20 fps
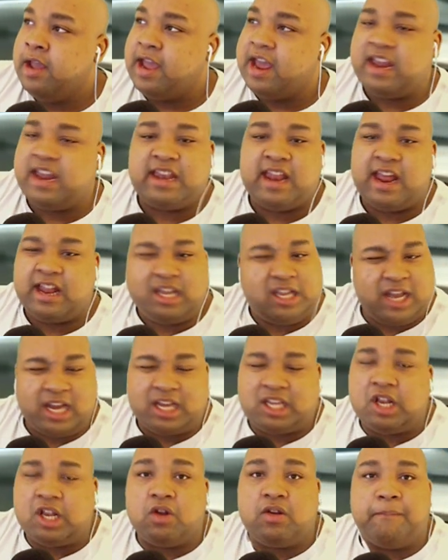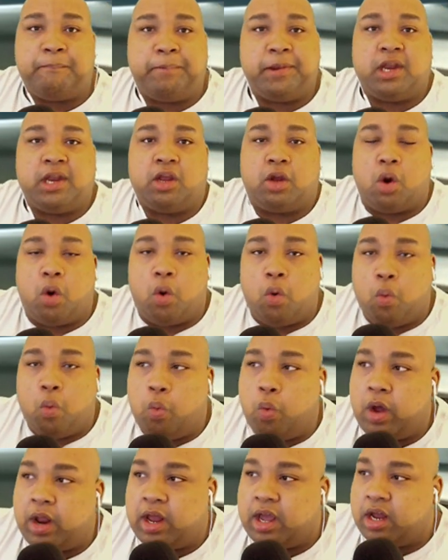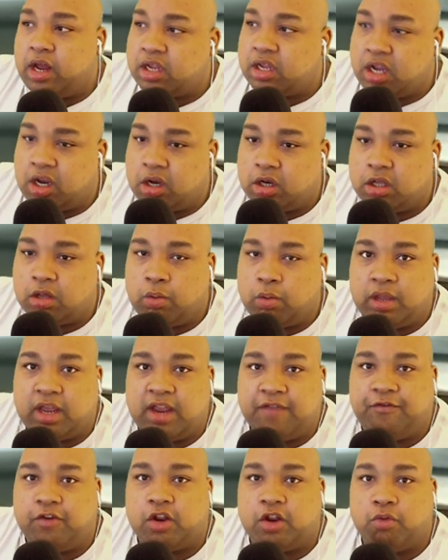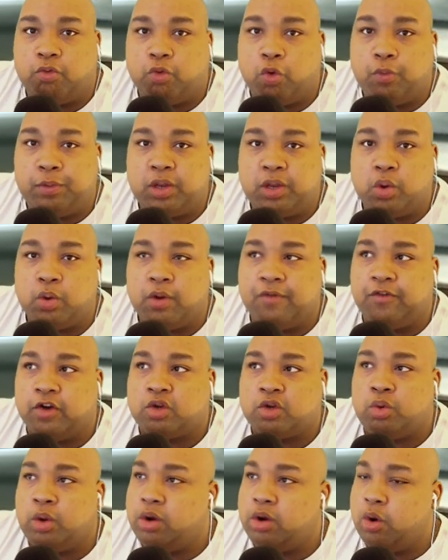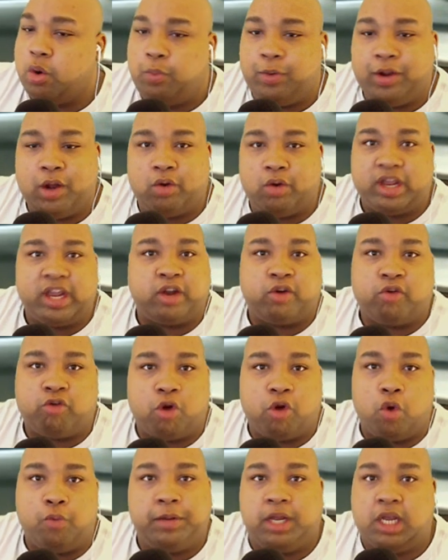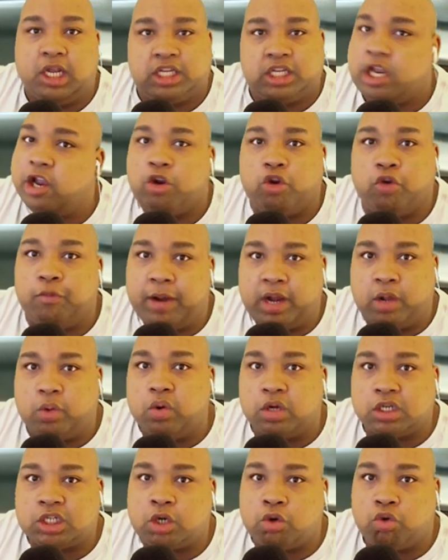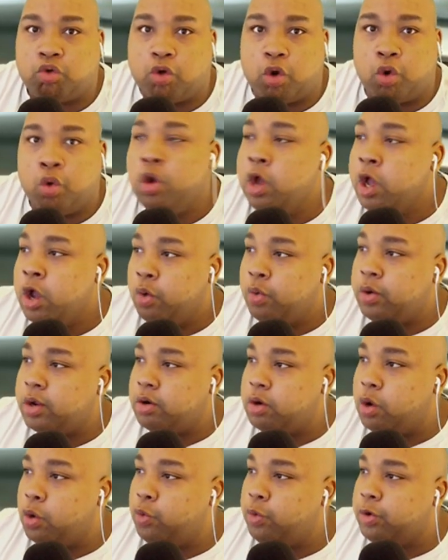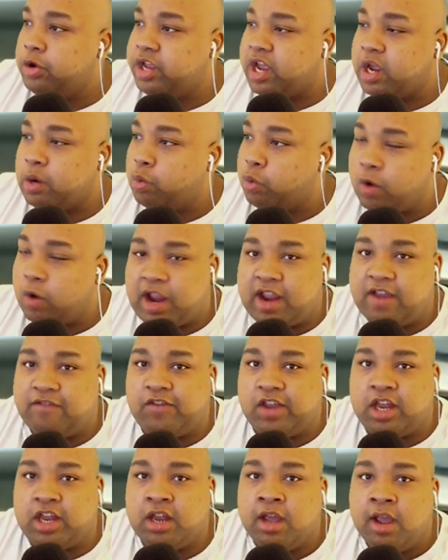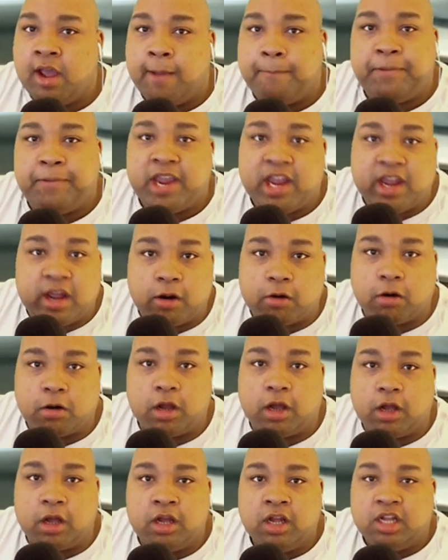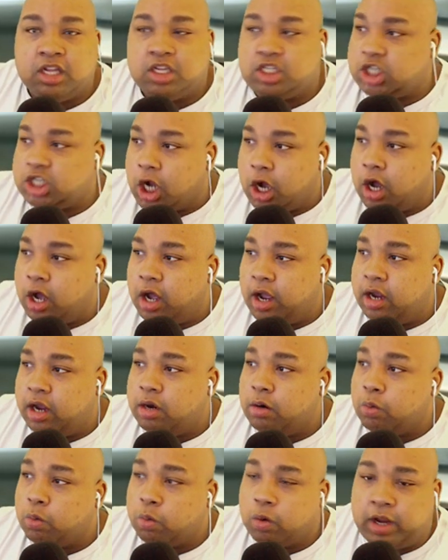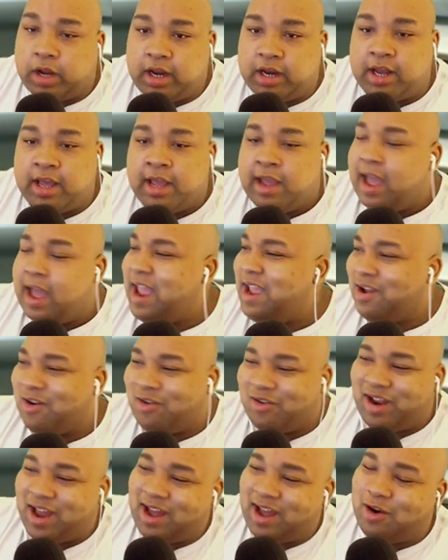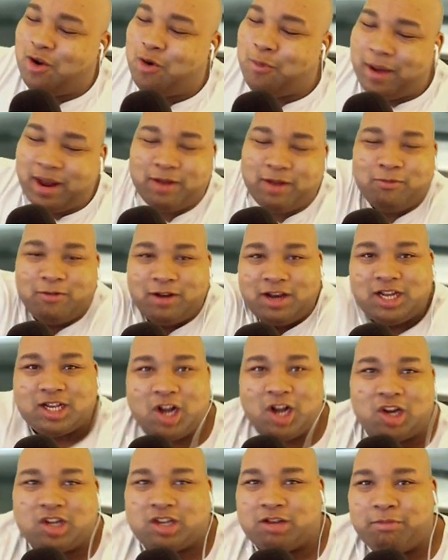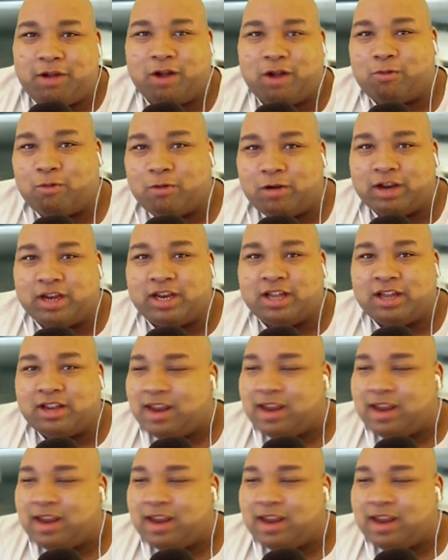And that's, that's still depending on what other characters we get for the RWBY universe. We don't know we gonna get Qrow because everybody wants Qrow. We don't know we'll get Raven, Pyrrha, Jaune, Ren. I ain't gonna lie, nobody really talks about Ren.